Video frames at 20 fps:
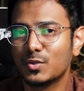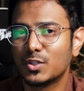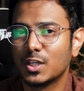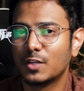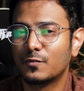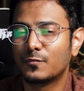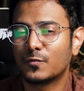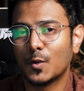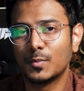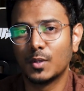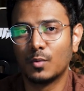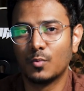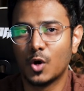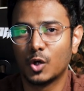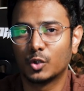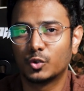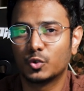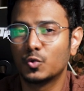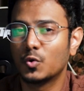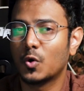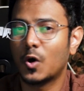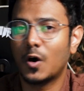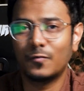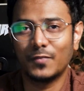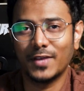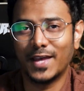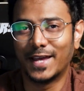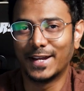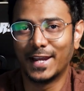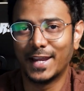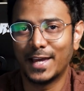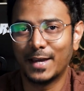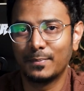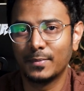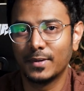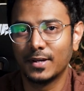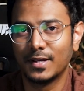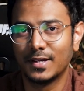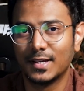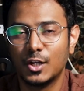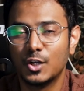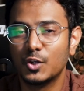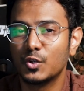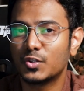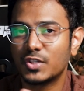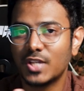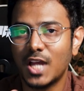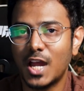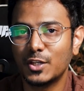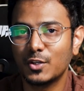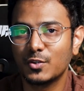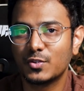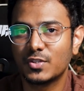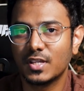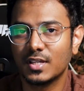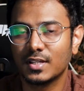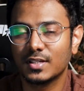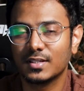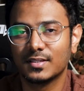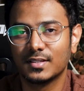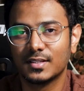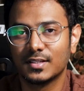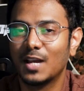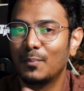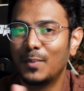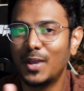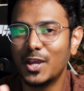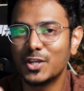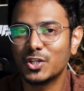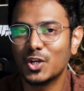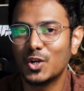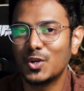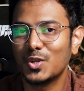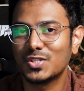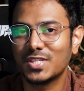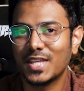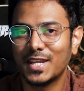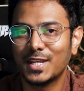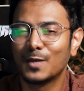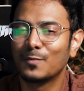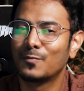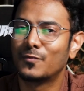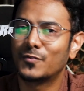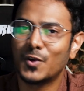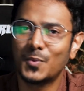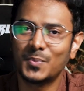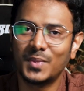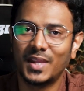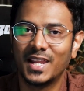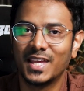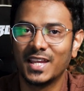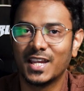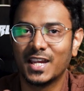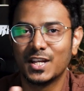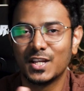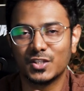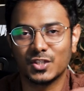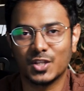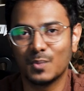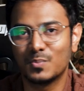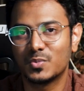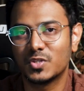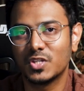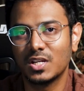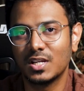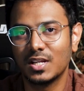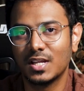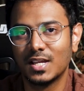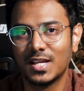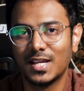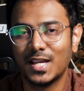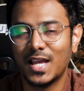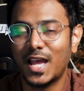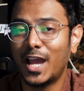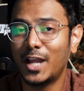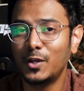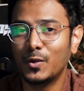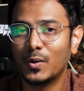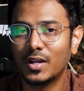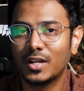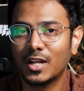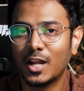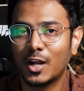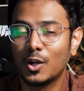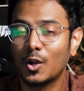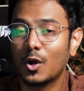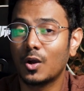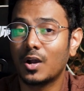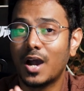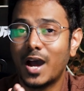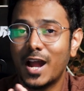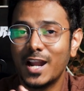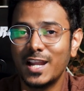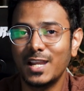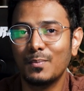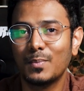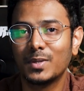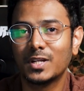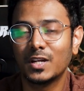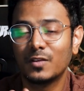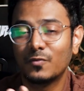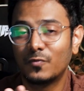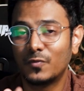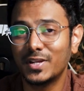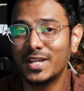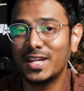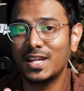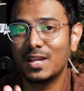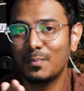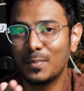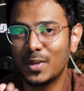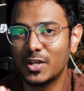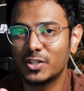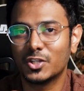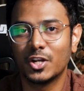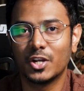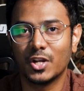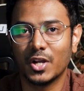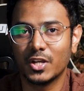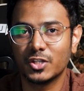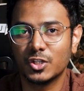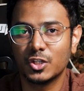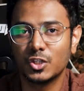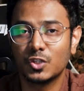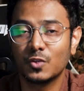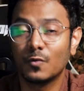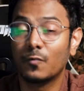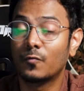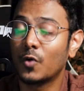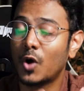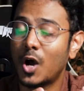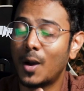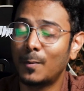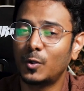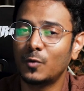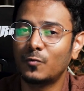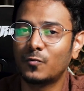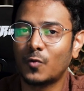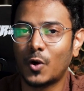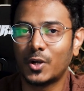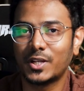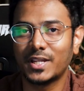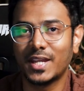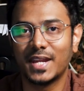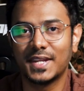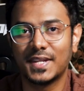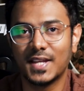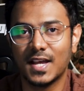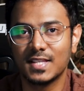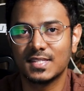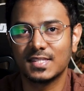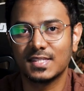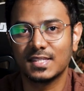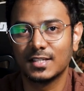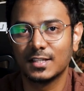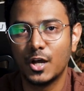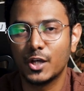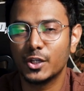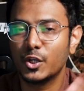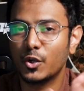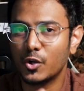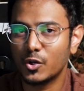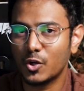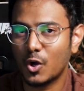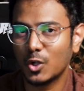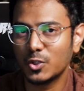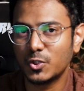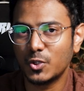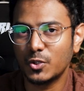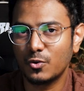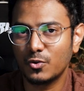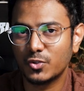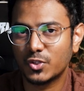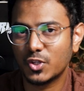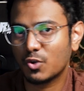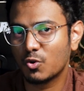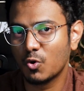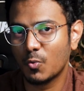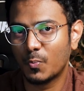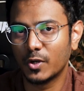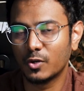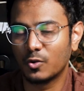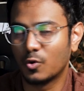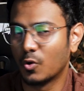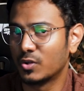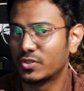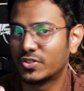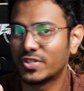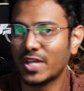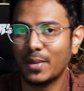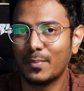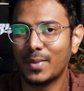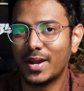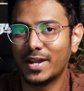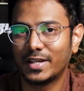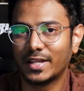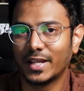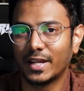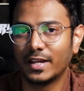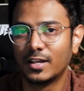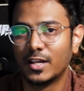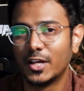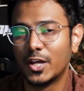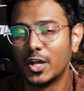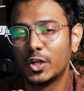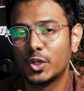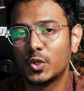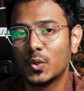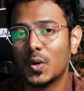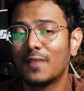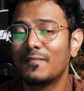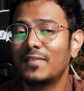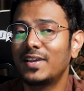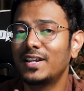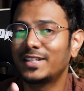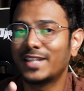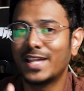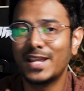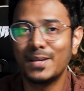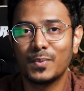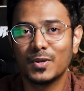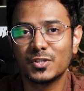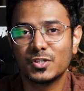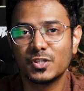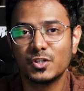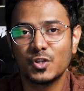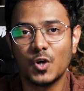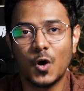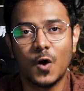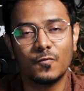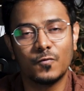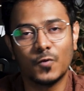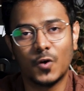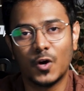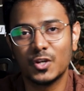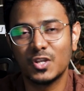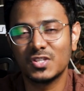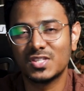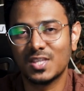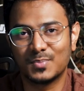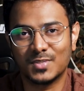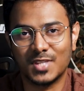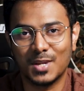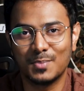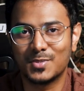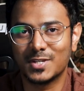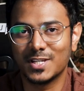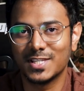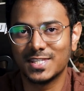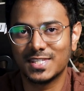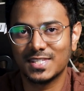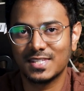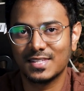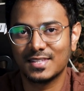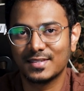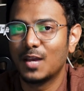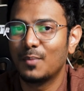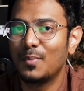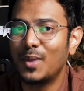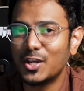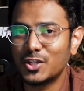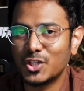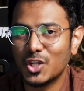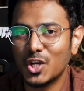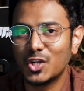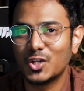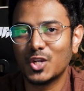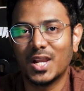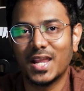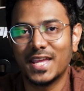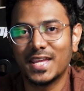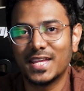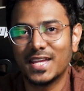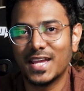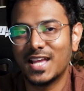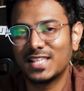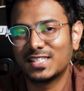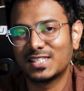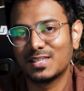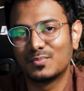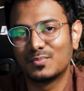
was it from the walkthrough of AiriLab. To start using, make sure to sign up from the link in description and you can unlock unlimited free image generations for up to 48 hours. You can also use the coupon code SALMAAN10 to avail 10% off on your subscriptions. Make sure to like and